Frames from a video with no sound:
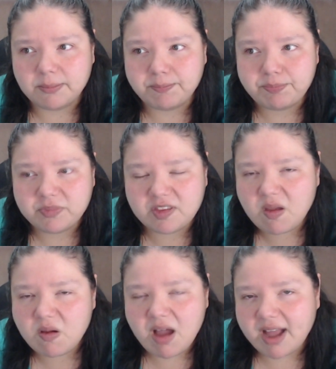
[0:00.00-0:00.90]

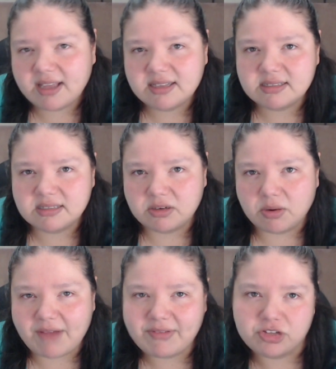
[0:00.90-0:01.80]
So I guess,
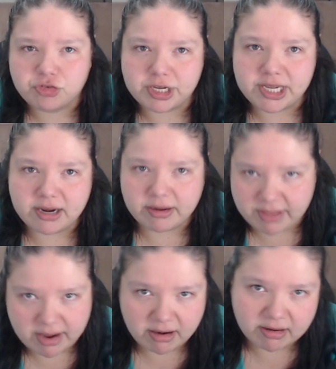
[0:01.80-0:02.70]
having a treat here and
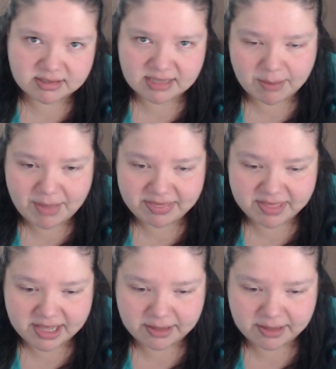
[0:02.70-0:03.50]
there is not a bad thing.